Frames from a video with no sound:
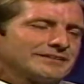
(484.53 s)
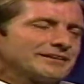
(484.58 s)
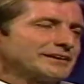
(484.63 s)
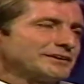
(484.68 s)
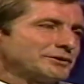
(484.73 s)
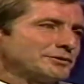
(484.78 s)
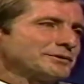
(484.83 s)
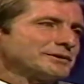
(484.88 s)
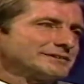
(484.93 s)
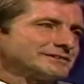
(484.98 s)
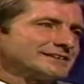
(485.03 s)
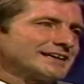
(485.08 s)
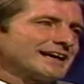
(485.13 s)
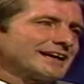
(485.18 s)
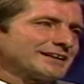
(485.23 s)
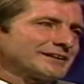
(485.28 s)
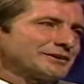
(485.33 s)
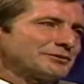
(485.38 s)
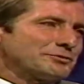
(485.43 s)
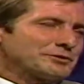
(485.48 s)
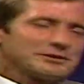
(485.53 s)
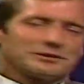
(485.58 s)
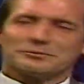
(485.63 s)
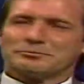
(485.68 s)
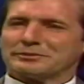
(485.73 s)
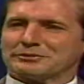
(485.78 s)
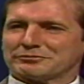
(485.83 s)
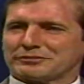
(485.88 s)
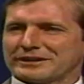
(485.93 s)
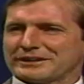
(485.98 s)
they knew exactly what to
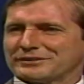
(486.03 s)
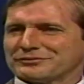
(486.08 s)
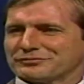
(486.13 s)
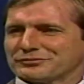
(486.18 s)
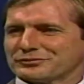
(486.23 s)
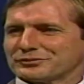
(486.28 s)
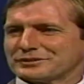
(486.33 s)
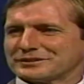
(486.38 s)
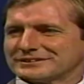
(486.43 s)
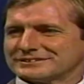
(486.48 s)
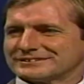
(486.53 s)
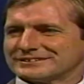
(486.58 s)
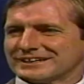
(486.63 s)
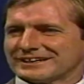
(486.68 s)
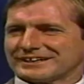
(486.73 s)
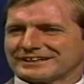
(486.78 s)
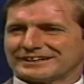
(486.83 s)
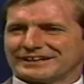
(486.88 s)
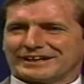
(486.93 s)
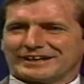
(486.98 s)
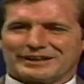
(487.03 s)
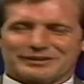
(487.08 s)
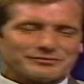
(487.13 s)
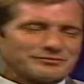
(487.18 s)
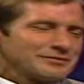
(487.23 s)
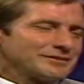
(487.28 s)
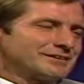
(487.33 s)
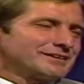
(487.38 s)
be ready for in the second half.